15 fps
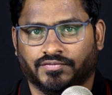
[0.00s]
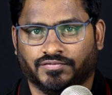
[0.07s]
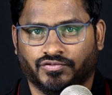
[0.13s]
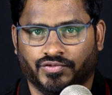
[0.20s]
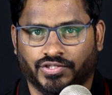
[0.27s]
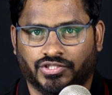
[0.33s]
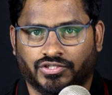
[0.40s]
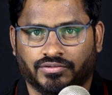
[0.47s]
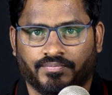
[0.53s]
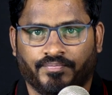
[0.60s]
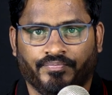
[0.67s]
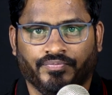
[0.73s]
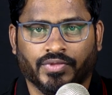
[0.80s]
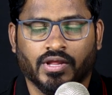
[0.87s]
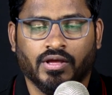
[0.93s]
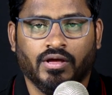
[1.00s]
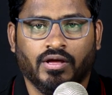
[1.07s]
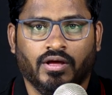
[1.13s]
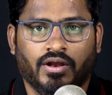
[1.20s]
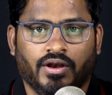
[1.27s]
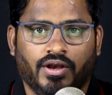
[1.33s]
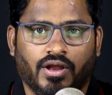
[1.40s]
of switch.
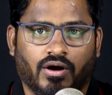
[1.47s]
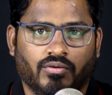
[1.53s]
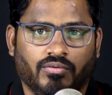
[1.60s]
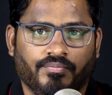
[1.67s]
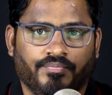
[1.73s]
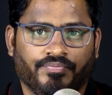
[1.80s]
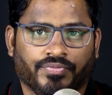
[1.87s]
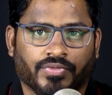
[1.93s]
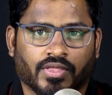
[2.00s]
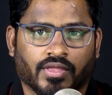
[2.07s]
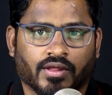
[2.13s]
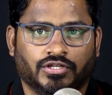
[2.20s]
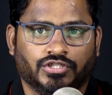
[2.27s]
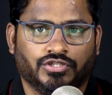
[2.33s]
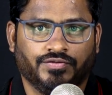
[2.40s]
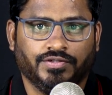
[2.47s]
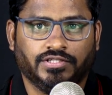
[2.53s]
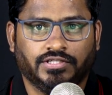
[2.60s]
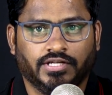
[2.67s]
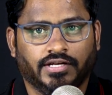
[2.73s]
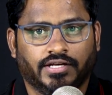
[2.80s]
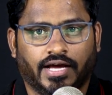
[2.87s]
Now, switch
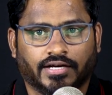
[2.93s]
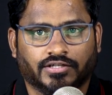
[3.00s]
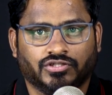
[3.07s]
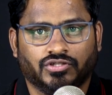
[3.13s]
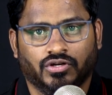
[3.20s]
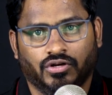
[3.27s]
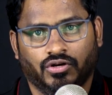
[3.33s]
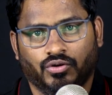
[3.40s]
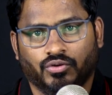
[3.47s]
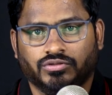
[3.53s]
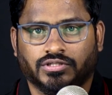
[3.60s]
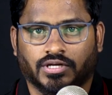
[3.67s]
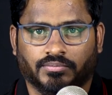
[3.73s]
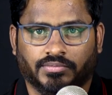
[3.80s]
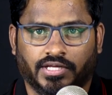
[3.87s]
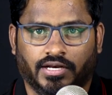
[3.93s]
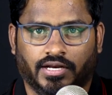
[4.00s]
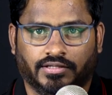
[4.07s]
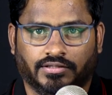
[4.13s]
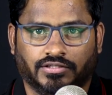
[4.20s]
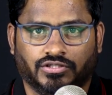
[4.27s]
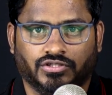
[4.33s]
syntax looks something
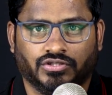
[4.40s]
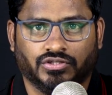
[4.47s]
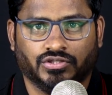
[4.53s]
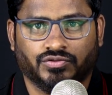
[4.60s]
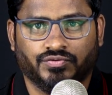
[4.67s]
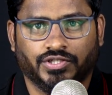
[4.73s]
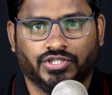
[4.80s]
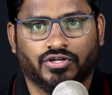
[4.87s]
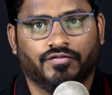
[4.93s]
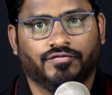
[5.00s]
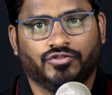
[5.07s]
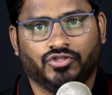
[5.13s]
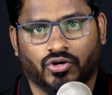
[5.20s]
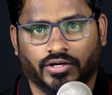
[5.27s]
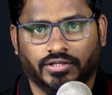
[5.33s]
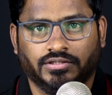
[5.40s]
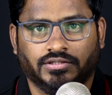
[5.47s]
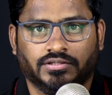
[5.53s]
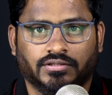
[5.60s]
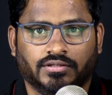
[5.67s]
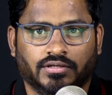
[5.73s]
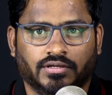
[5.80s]
like this. Switch of
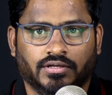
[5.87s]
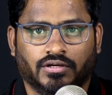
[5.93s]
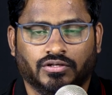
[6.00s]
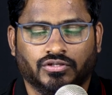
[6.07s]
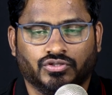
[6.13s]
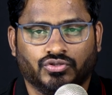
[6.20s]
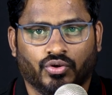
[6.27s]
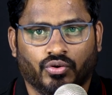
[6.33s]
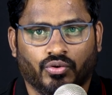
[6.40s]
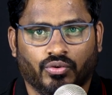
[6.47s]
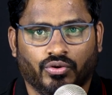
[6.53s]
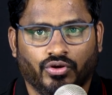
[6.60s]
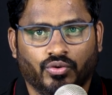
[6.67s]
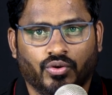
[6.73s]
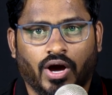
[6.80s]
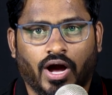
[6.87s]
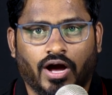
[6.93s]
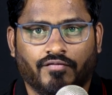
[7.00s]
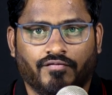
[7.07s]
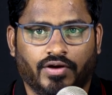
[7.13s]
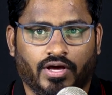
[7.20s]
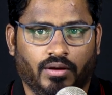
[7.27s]
choice. So you
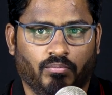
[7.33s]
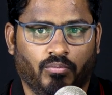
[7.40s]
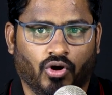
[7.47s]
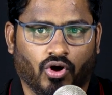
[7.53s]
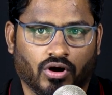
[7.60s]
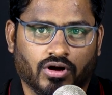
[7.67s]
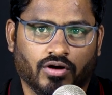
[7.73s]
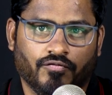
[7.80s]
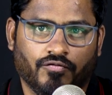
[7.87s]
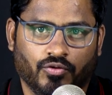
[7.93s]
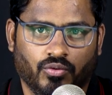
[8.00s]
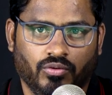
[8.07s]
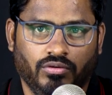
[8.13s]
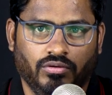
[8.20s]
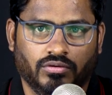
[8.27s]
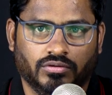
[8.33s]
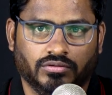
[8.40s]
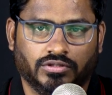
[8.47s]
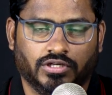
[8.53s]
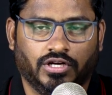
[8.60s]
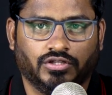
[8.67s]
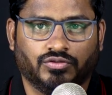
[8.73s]
have a block of code,
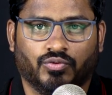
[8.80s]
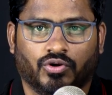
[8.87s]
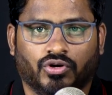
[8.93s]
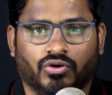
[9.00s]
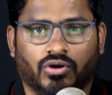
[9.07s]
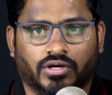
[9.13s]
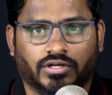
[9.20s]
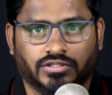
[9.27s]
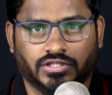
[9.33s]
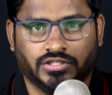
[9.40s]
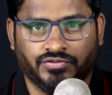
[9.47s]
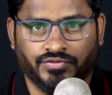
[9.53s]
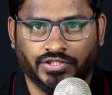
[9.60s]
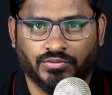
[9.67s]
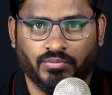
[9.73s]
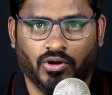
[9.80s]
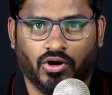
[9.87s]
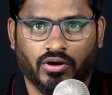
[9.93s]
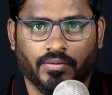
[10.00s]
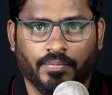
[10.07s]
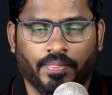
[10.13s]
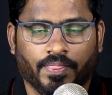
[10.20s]
that is what you call as a switch
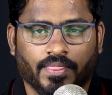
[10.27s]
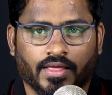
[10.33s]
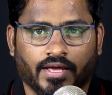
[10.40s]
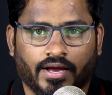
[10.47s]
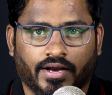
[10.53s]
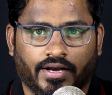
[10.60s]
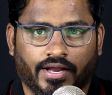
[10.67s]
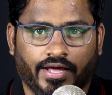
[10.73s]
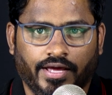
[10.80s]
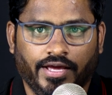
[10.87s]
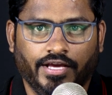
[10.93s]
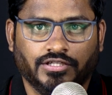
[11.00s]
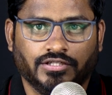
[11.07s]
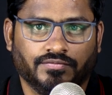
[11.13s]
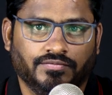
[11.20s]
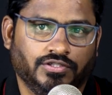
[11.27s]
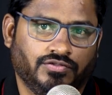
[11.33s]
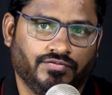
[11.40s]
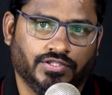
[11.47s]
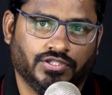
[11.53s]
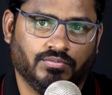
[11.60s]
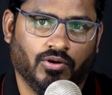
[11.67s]
block. And each of the
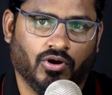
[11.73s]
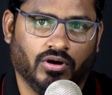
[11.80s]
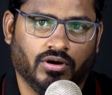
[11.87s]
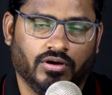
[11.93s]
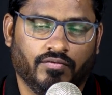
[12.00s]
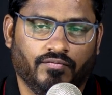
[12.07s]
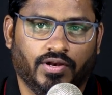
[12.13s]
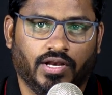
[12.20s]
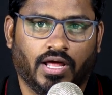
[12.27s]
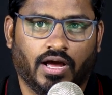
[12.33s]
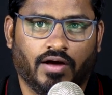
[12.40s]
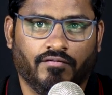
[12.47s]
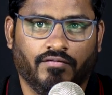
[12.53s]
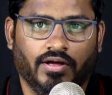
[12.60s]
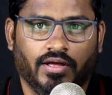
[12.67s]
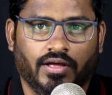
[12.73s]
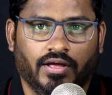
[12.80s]
switch block will have